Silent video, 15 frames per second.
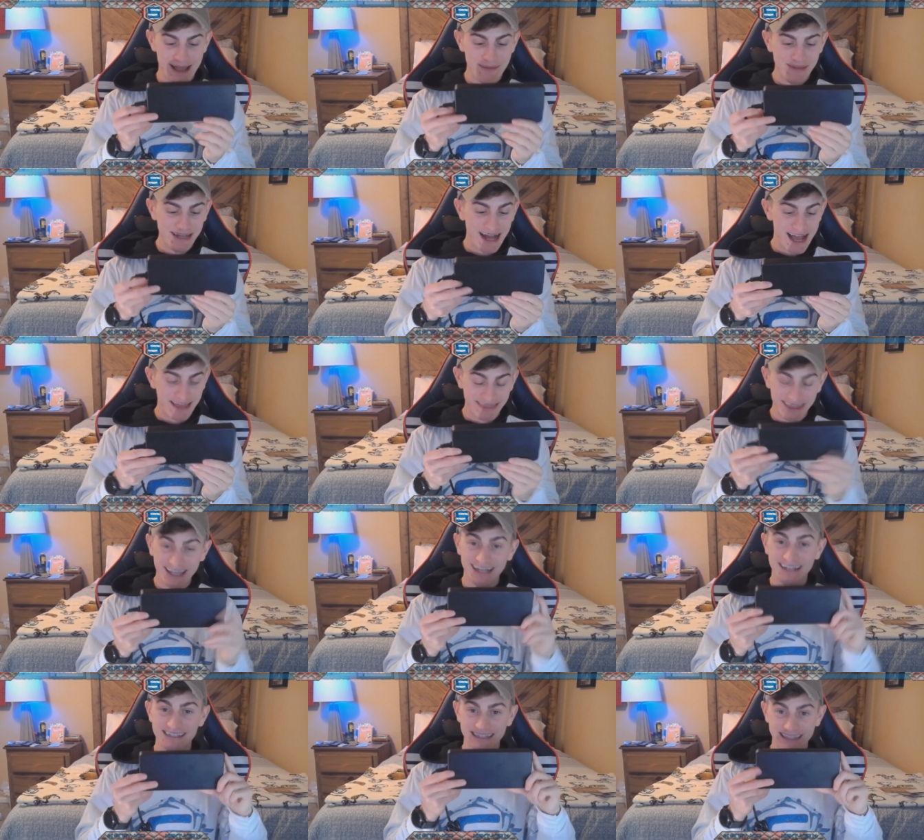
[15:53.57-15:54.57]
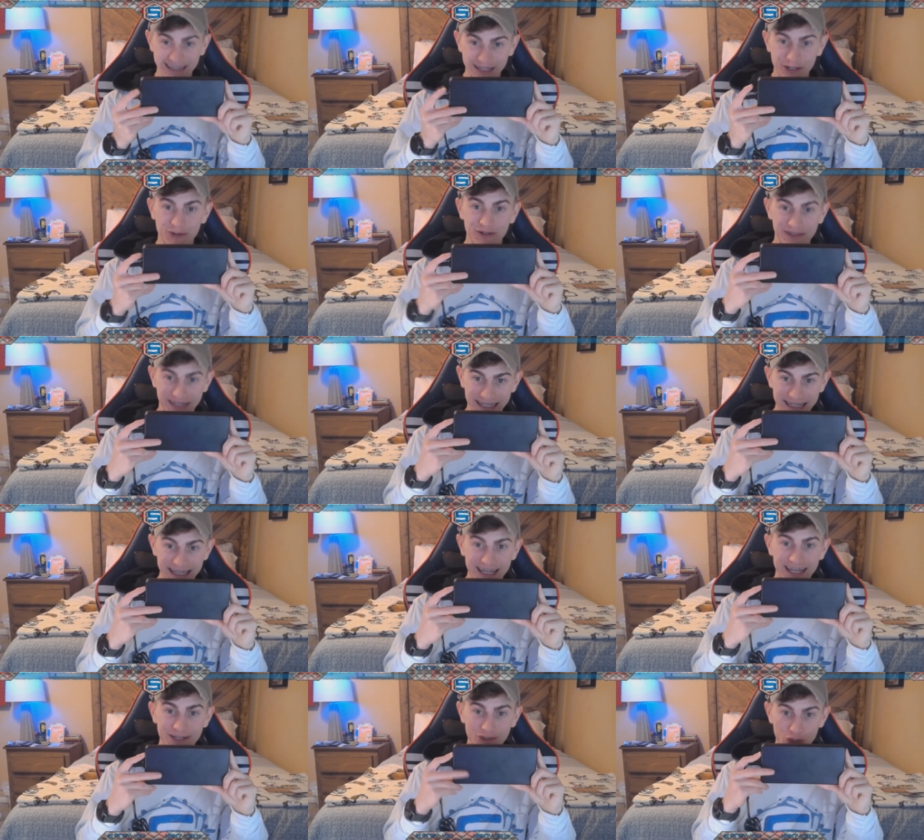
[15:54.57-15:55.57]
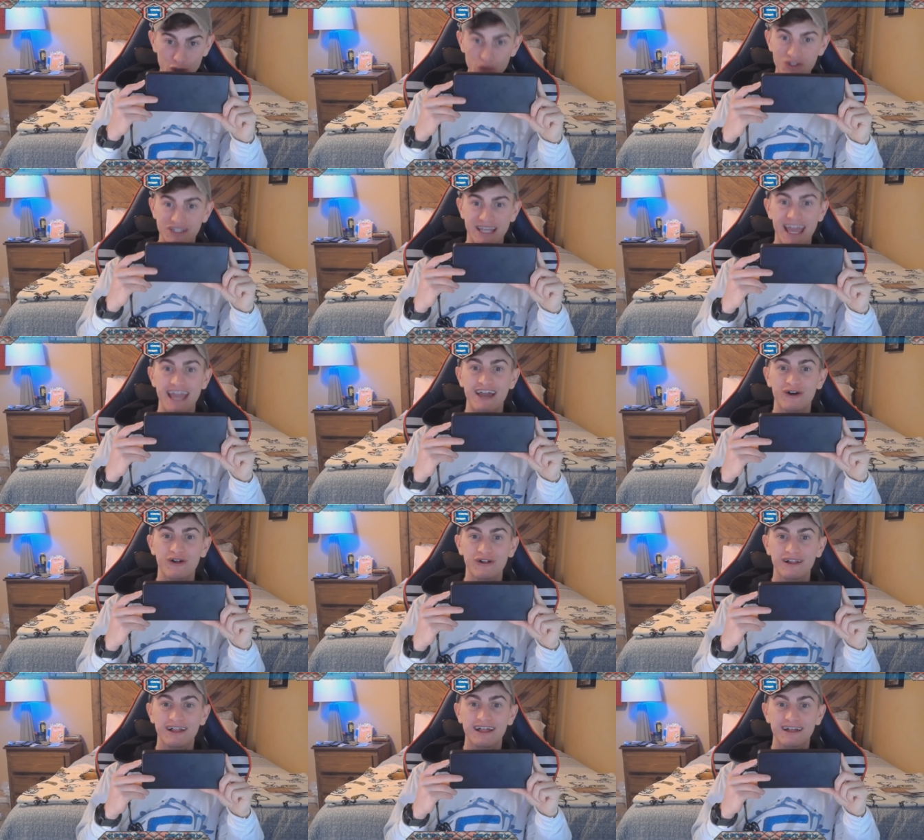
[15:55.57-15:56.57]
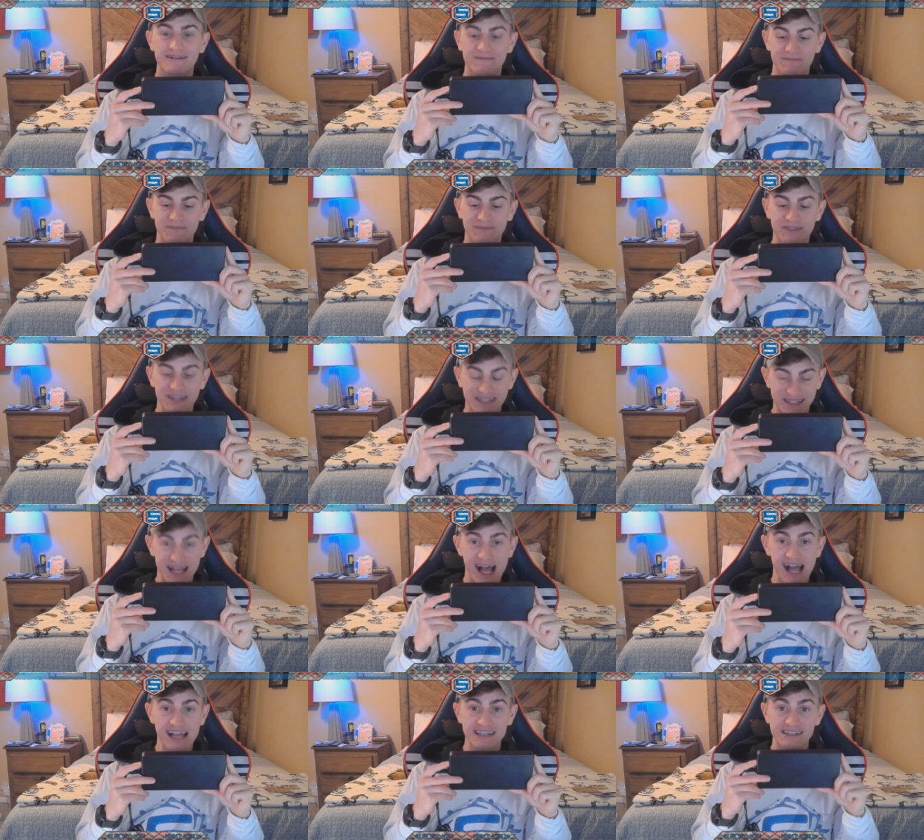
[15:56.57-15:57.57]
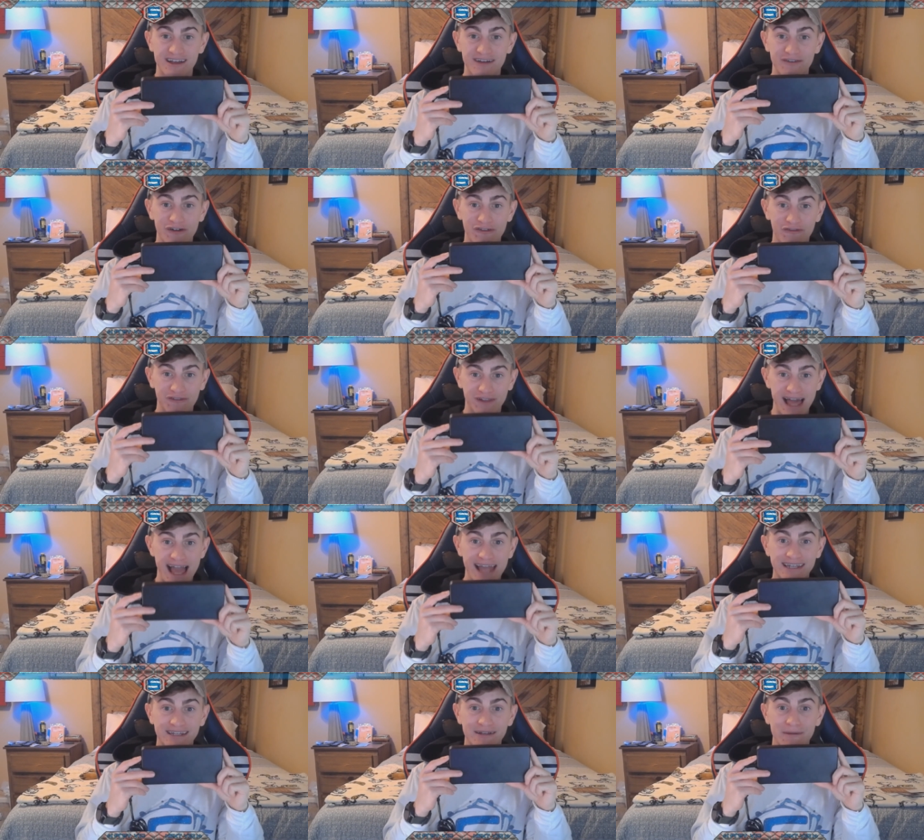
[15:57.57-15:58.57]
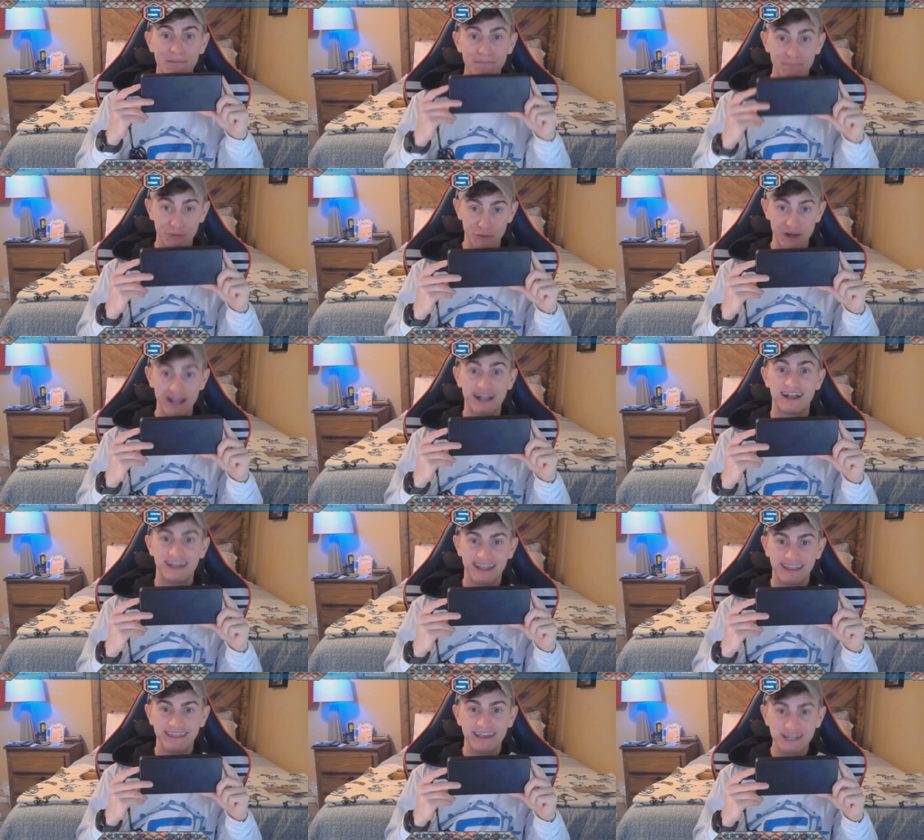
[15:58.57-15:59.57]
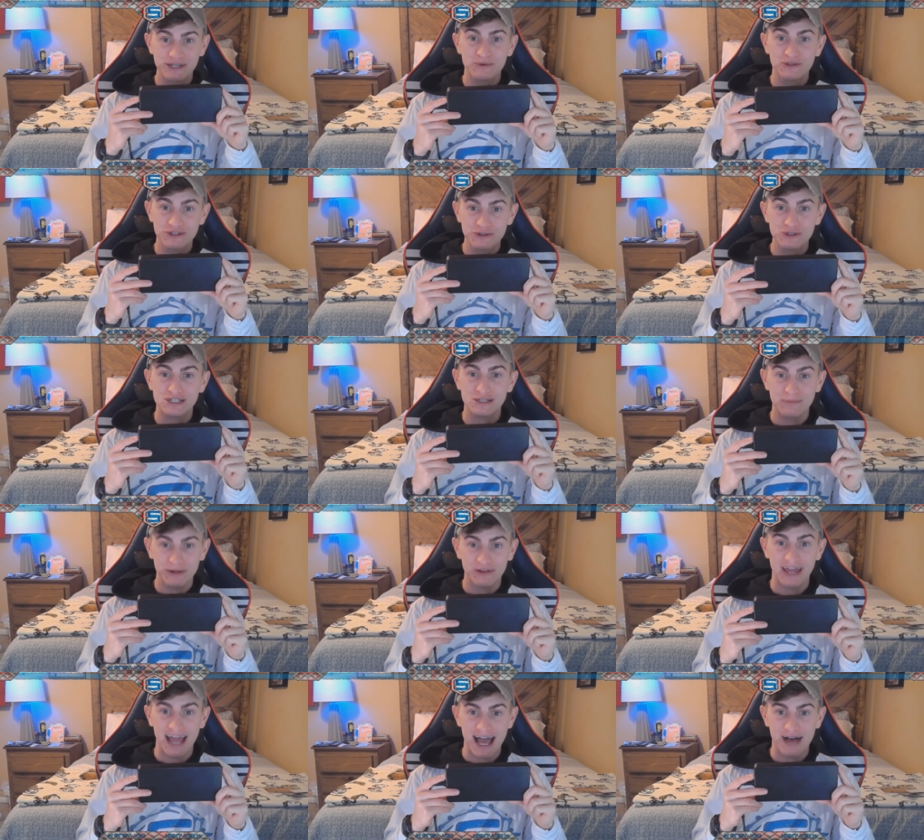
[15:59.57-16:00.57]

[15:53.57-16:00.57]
I mean, I think it is literally to scale the size of a flat brick that you would use to build a